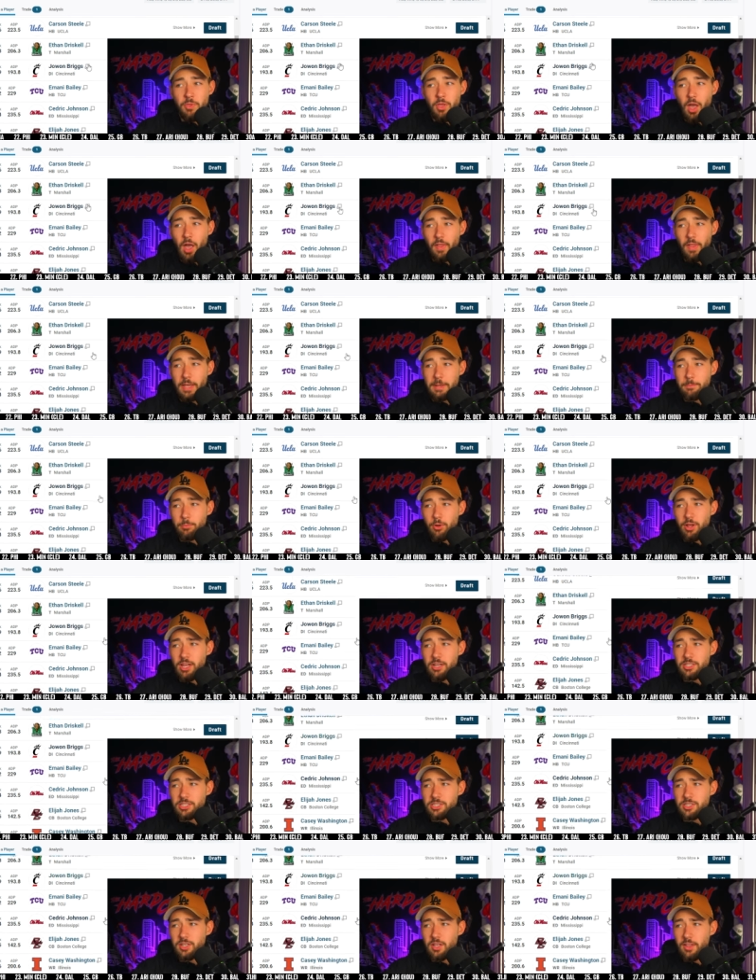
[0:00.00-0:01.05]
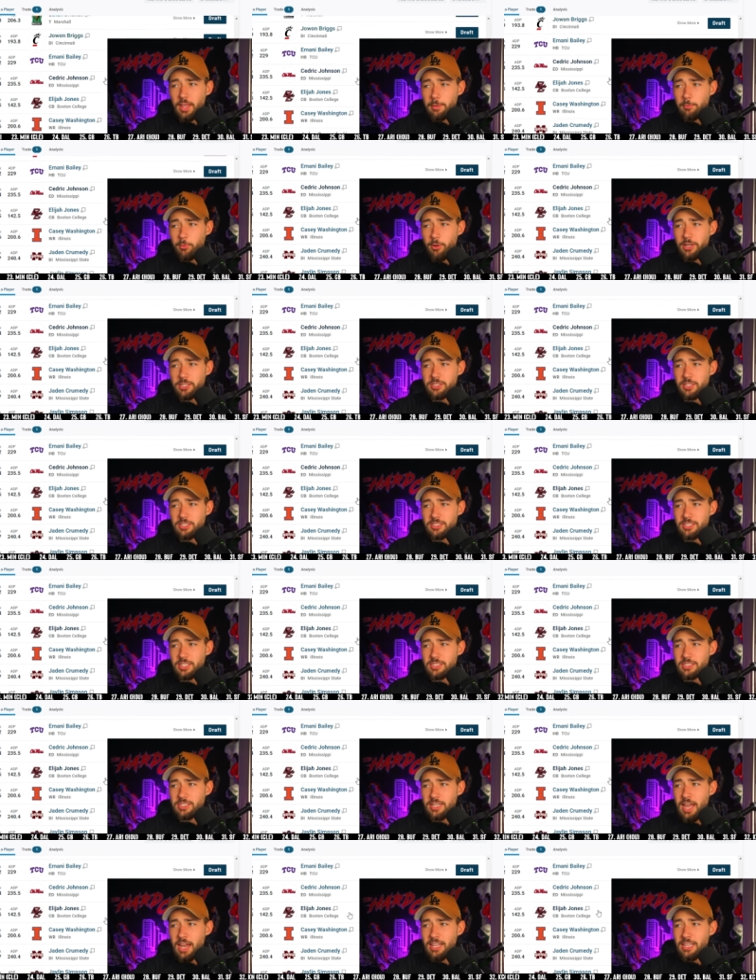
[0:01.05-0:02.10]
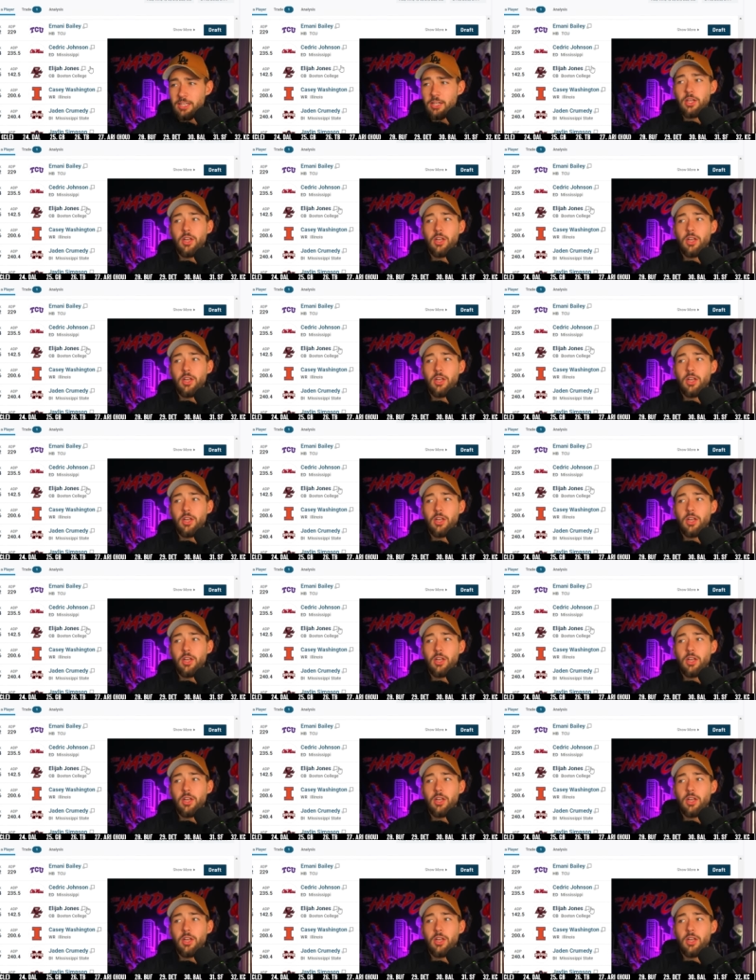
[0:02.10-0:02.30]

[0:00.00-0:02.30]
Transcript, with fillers: I like Briggs. I like Briggs out of Cincinnati.